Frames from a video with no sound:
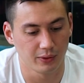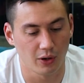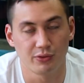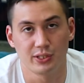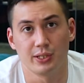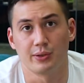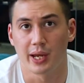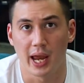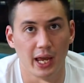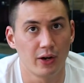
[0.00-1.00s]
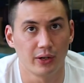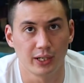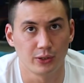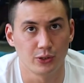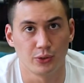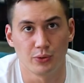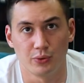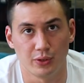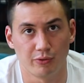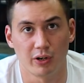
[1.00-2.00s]
obviously catering to
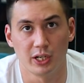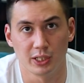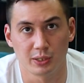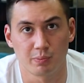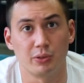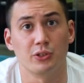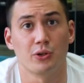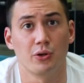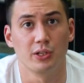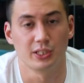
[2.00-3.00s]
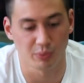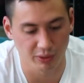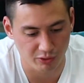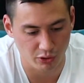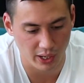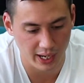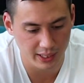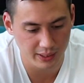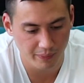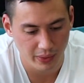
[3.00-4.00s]
the various personas that we've created,